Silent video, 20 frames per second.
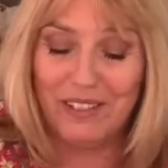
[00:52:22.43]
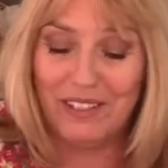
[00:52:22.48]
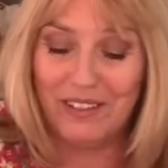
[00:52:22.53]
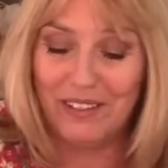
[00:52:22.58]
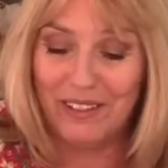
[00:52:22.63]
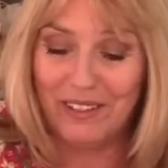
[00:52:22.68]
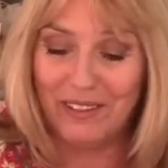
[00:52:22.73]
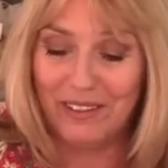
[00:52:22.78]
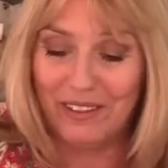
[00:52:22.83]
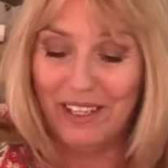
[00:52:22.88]
I was
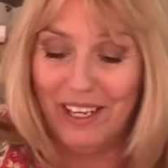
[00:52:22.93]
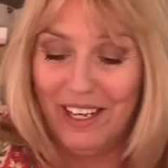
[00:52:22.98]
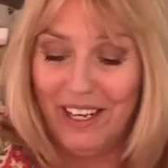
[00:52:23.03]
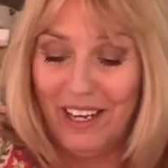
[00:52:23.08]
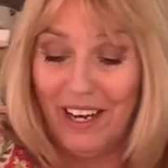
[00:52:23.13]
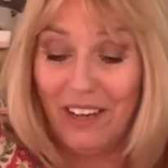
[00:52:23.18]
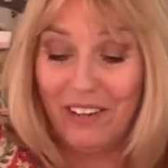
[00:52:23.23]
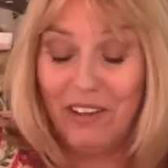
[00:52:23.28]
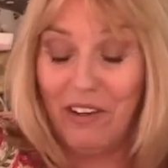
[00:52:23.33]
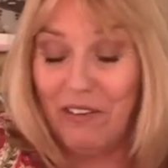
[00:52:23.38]
doing. I thought
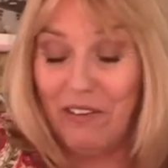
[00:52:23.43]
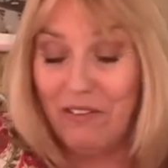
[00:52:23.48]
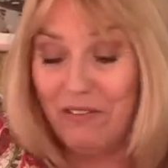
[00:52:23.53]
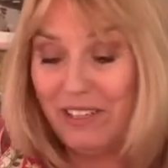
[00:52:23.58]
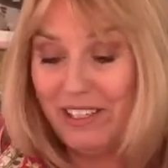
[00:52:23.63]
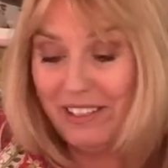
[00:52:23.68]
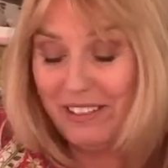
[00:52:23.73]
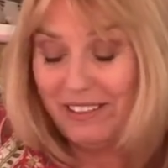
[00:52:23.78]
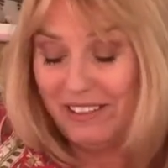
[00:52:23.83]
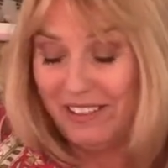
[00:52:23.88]
I can't
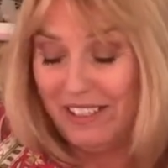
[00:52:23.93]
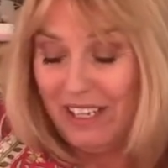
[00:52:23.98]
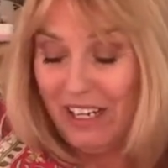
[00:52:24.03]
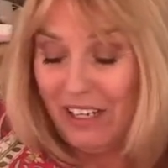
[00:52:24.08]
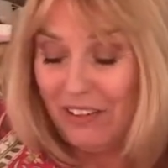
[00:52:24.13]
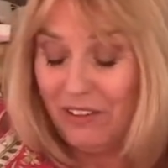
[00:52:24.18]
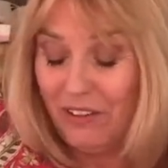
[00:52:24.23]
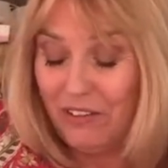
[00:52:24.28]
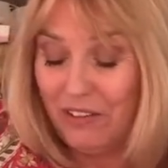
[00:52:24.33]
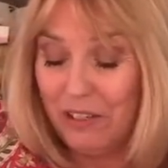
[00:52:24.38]
really
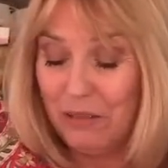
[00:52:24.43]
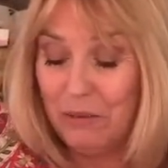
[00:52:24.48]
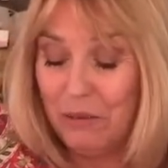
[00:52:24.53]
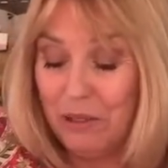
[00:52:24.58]
I can't really